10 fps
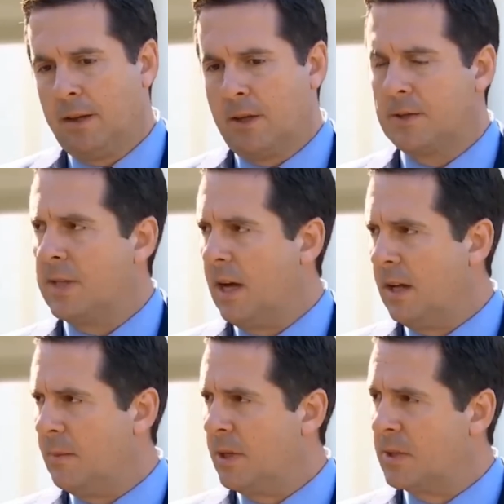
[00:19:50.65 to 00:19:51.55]
there's
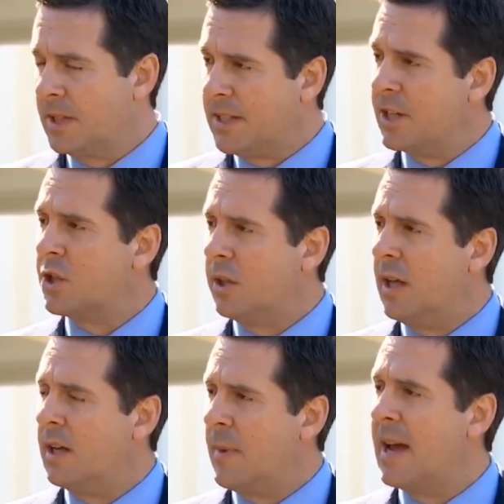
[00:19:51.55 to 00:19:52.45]
additional
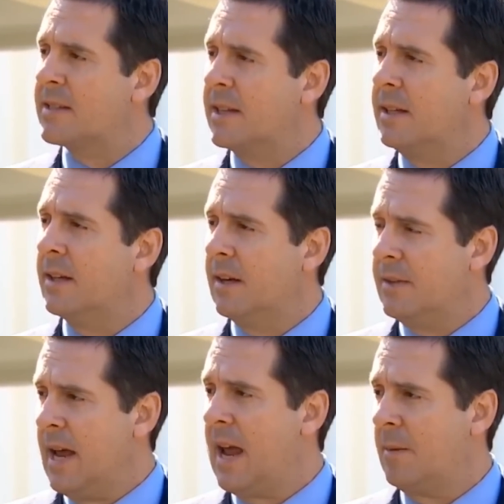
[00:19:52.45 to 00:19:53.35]
unmasking of
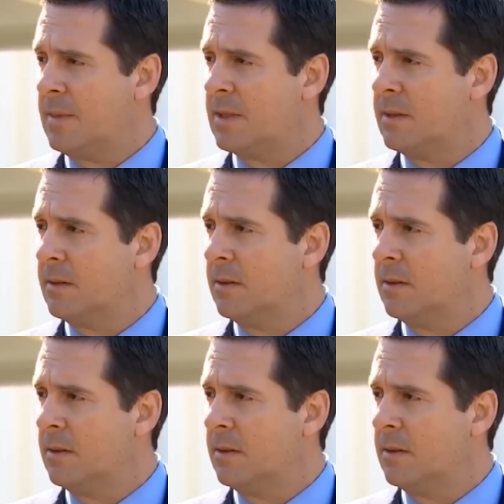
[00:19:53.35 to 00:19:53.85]
names,